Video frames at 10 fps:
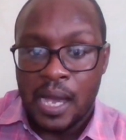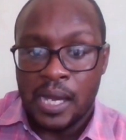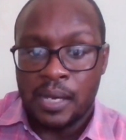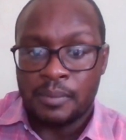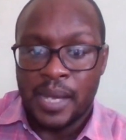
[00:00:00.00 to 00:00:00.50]

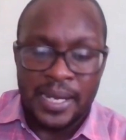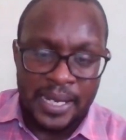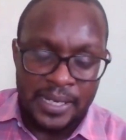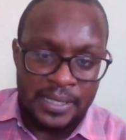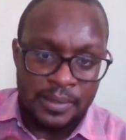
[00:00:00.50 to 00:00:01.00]
and
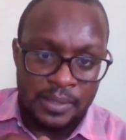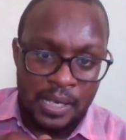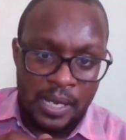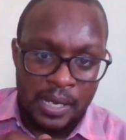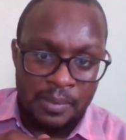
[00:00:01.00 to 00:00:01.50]
the
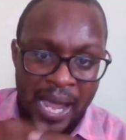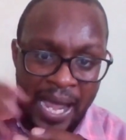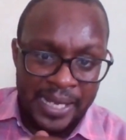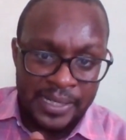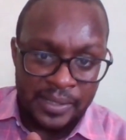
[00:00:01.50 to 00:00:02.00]

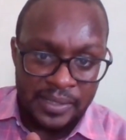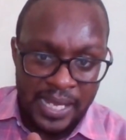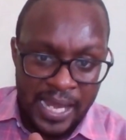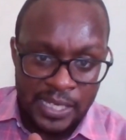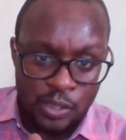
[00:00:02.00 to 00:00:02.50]

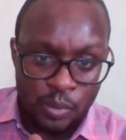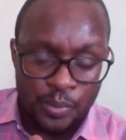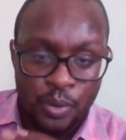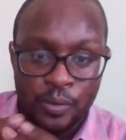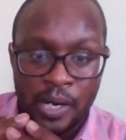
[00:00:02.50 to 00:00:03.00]
AEO
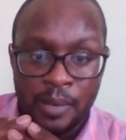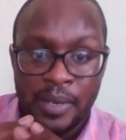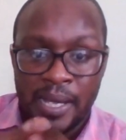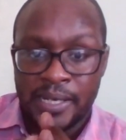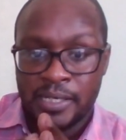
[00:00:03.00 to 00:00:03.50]

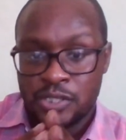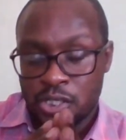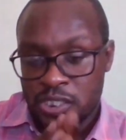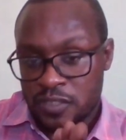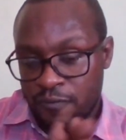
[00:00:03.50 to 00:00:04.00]
program. And
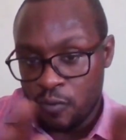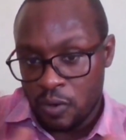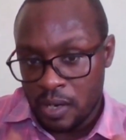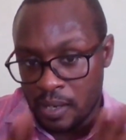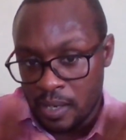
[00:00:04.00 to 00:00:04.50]
just
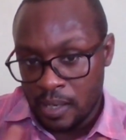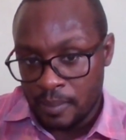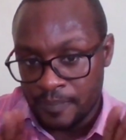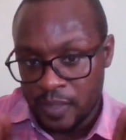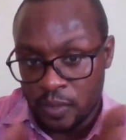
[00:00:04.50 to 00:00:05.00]
for
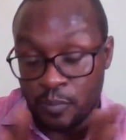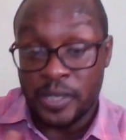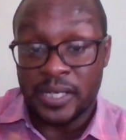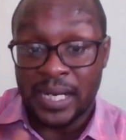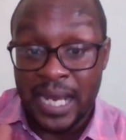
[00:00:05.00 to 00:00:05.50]
a
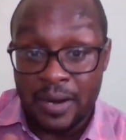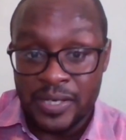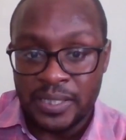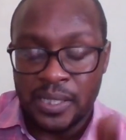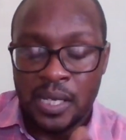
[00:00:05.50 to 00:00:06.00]
point of
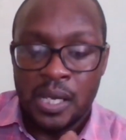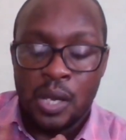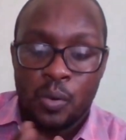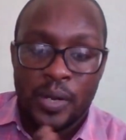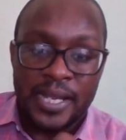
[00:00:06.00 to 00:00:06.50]
clarity,
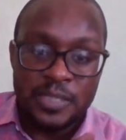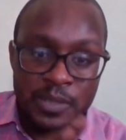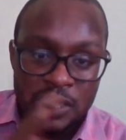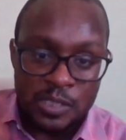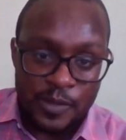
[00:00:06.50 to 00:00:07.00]
when I
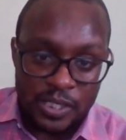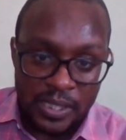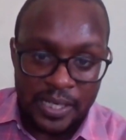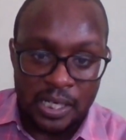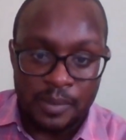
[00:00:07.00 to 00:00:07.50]
speak to
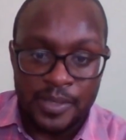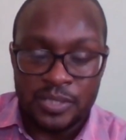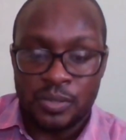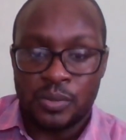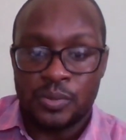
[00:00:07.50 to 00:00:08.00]
special
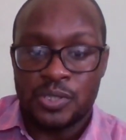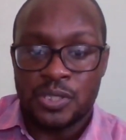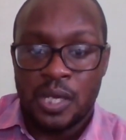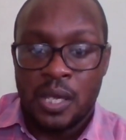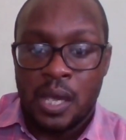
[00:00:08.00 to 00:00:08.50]
economic
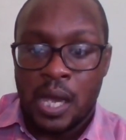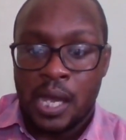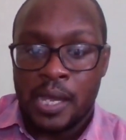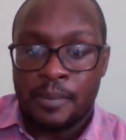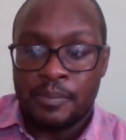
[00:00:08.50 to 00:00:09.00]
zones,
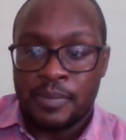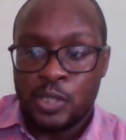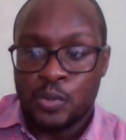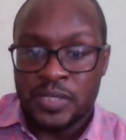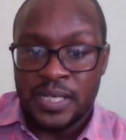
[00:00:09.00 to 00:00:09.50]
I'm
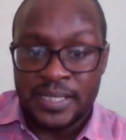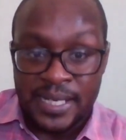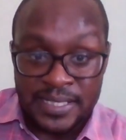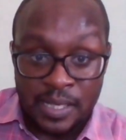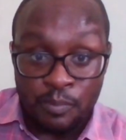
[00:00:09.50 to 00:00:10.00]
using
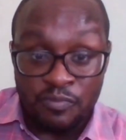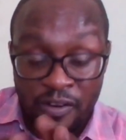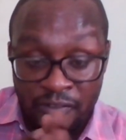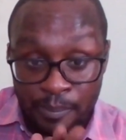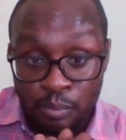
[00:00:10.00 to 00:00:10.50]
it as a
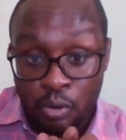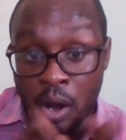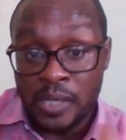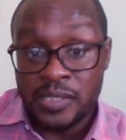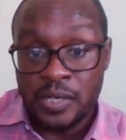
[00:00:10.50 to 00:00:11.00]
very
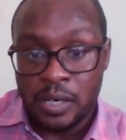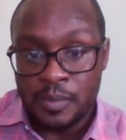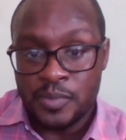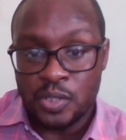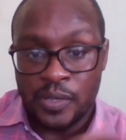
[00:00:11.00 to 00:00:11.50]
broad
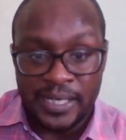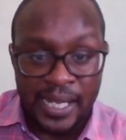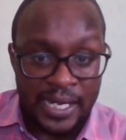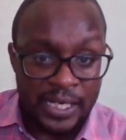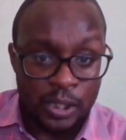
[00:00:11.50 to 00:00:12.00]
term, so it
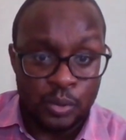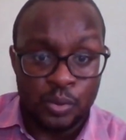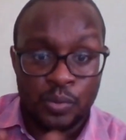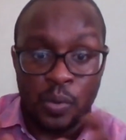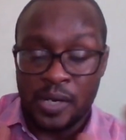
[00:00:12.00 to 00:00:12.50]
can
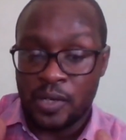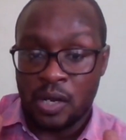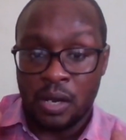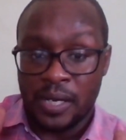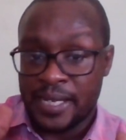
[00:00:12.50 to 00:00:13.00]
include what you
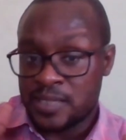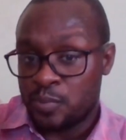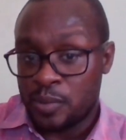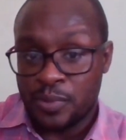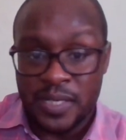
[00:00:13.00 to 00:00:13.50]
call
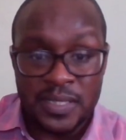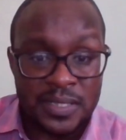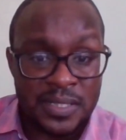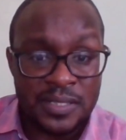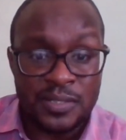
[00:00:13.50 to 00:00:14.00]
export
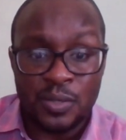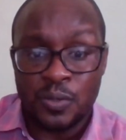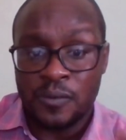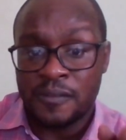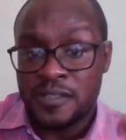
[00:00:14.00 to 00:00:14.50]
processing
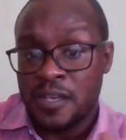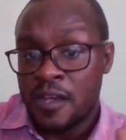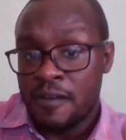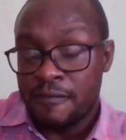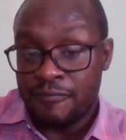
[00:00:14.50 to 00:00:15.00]
zones,
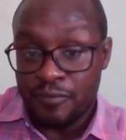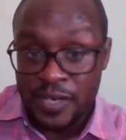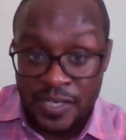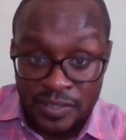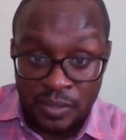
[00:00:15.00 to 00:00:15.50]

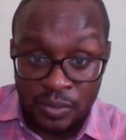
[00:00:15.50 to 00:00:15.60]
free